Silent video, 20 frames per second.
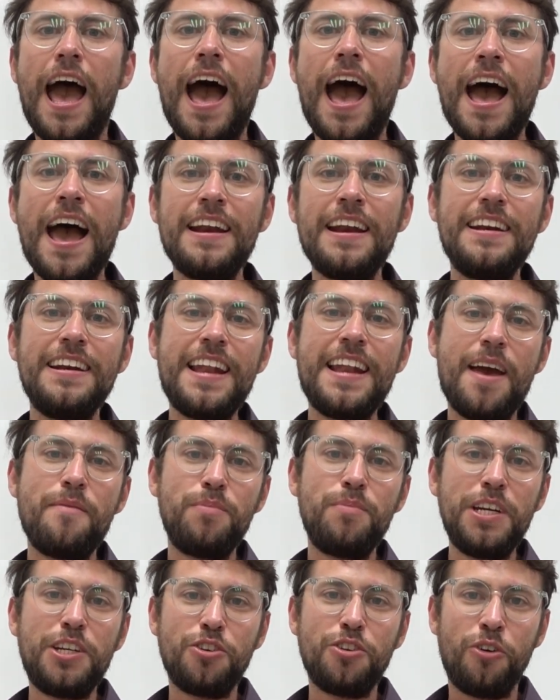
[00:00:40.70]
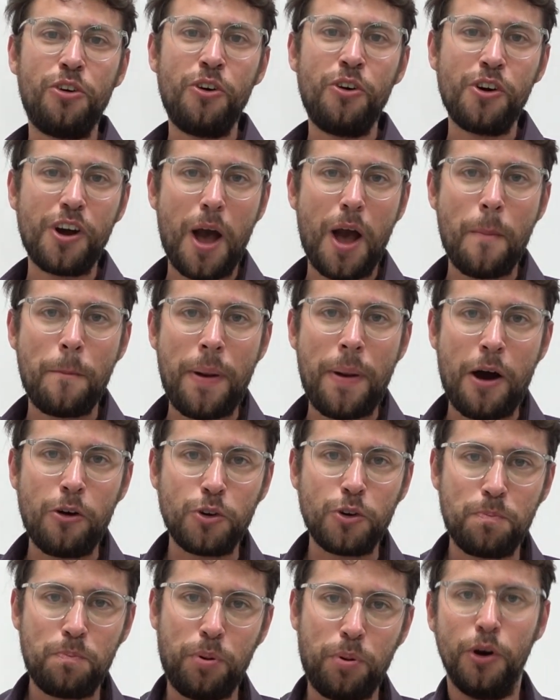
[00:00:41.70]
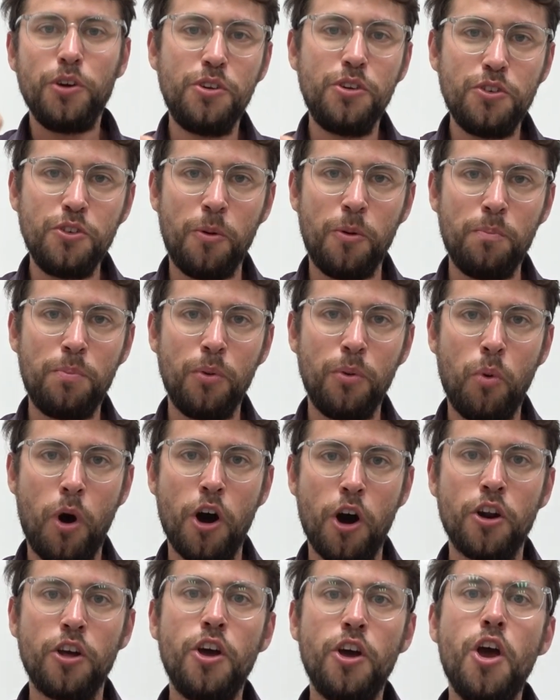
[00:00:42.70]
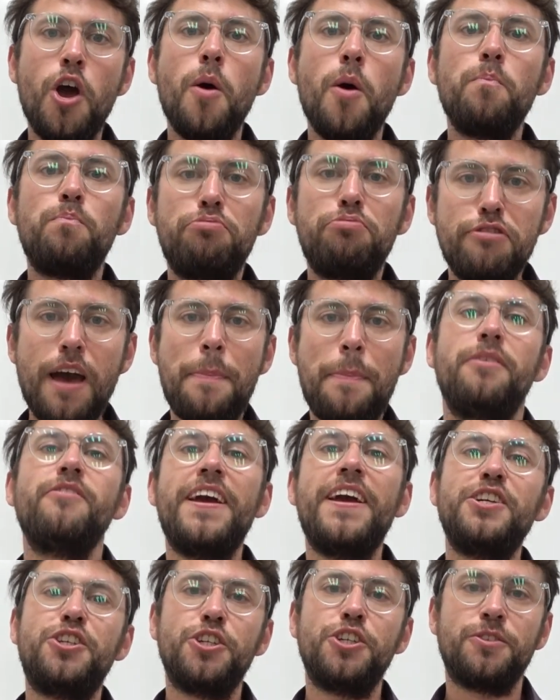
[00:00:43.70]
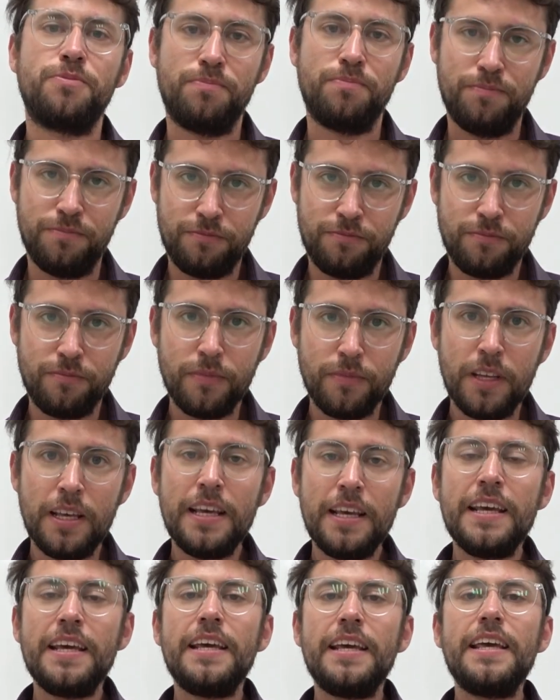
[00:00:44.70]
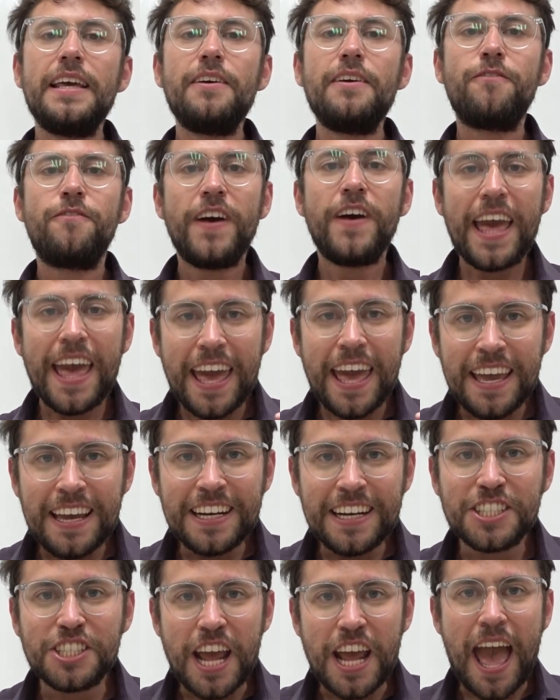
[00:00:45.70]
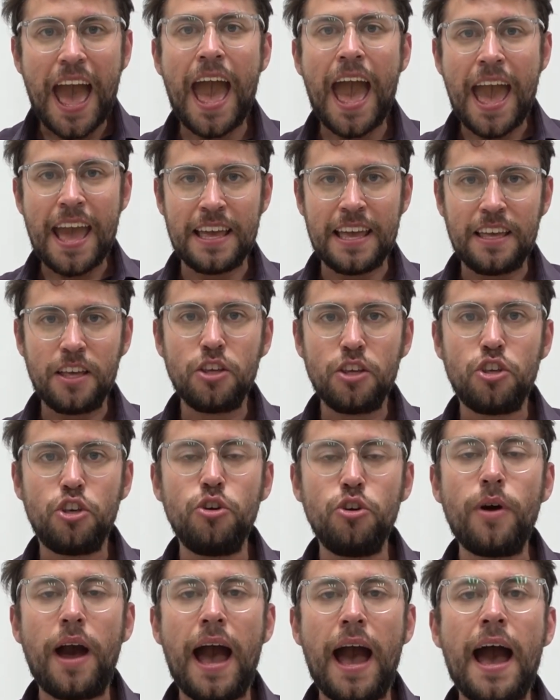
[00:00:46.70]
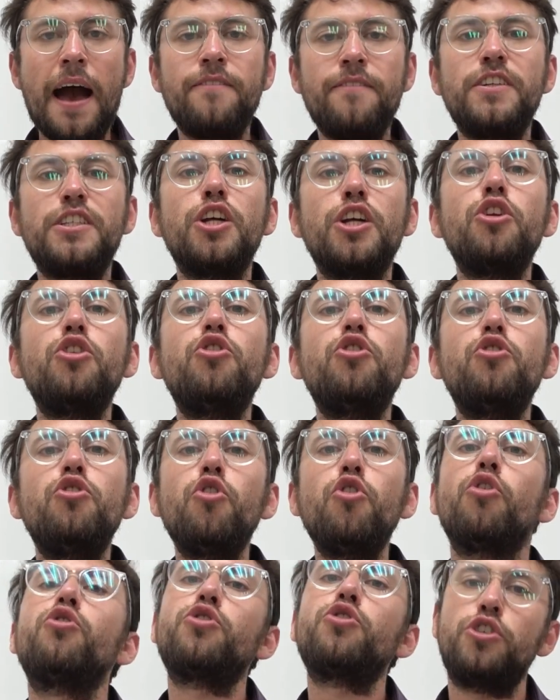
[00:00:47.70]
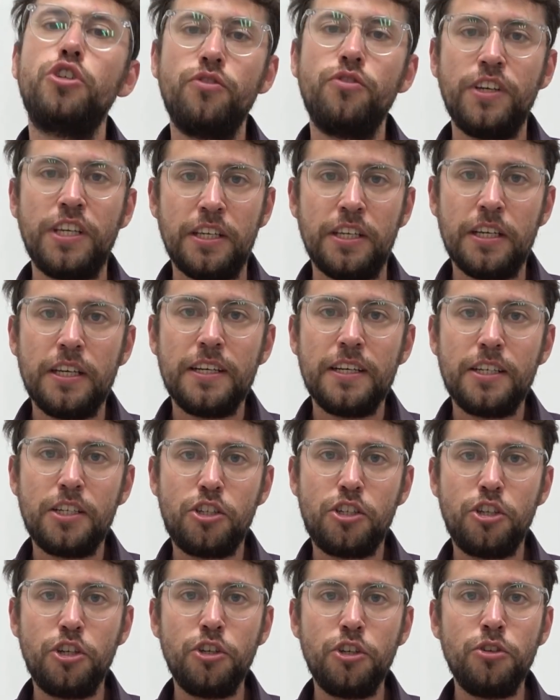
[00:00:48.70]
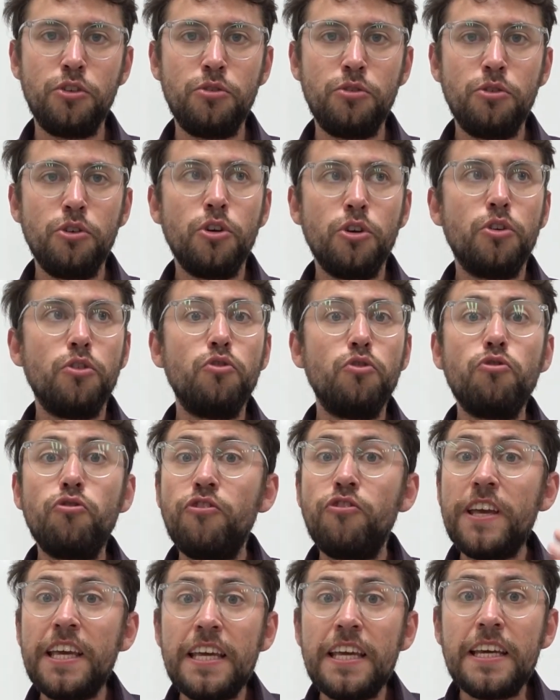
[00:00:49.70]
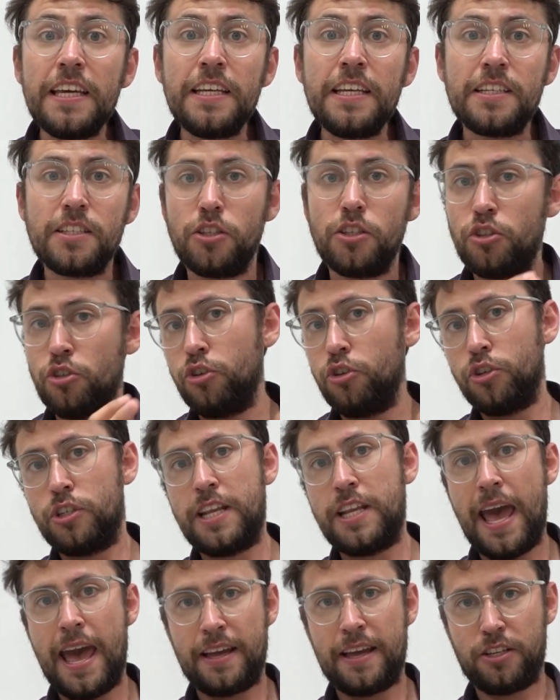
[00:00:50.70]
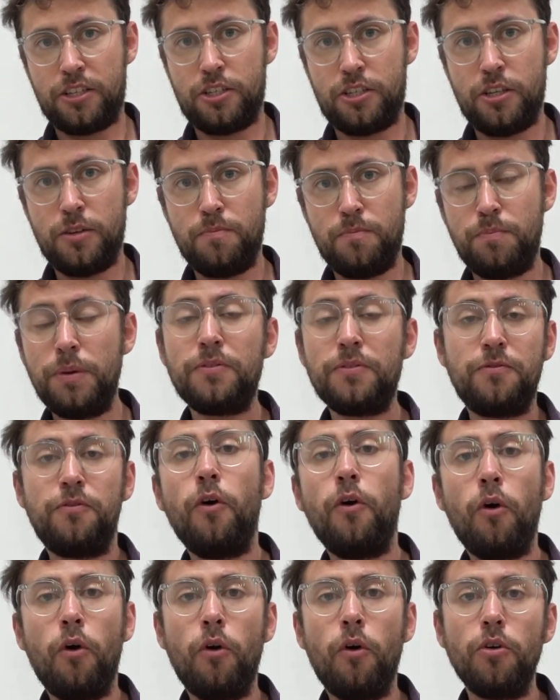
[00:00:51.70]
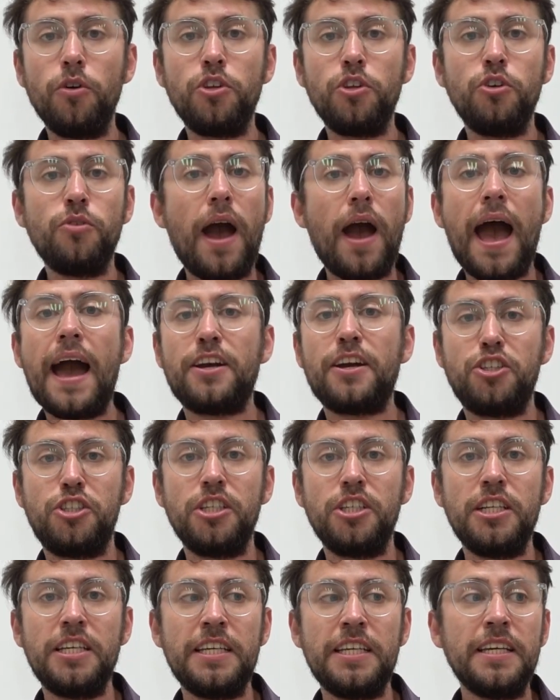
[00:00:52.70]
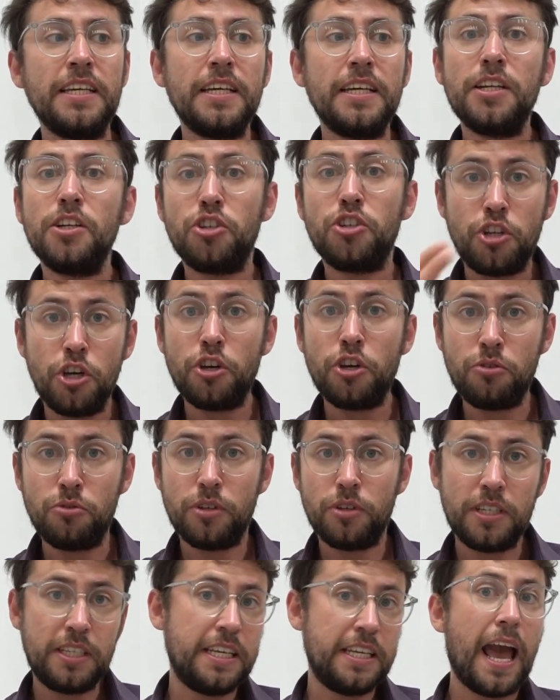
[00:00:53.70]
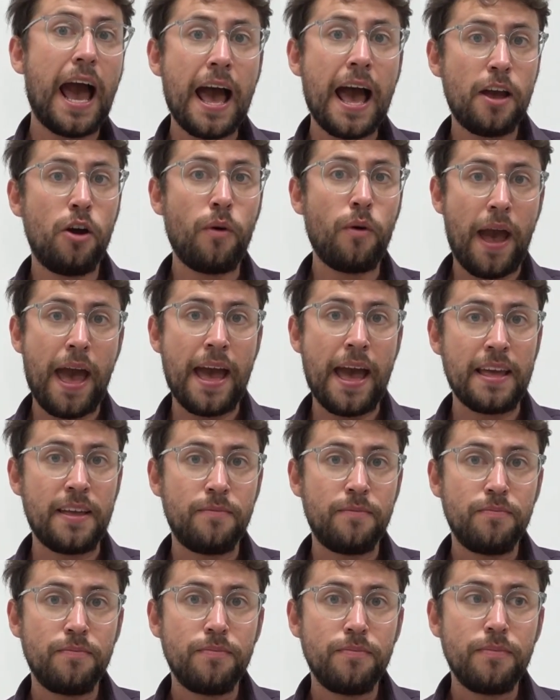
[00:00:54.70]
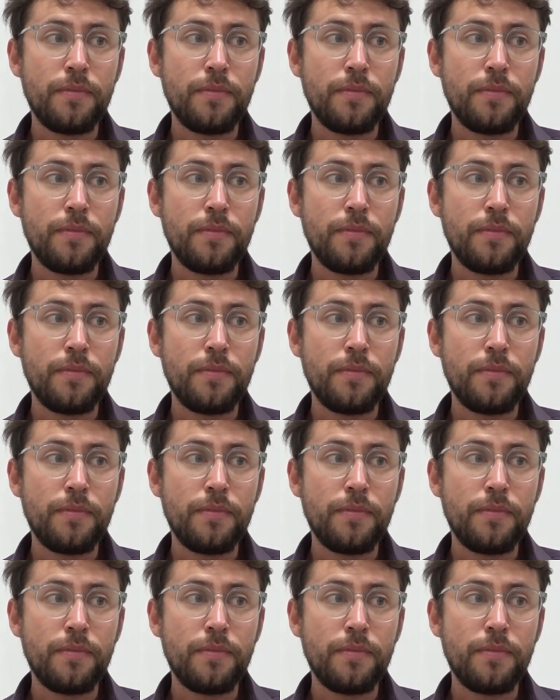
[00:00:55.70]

and let me talk about point number 1, preparation. For English A, you have the luxury to read your text before you actually do the IOA.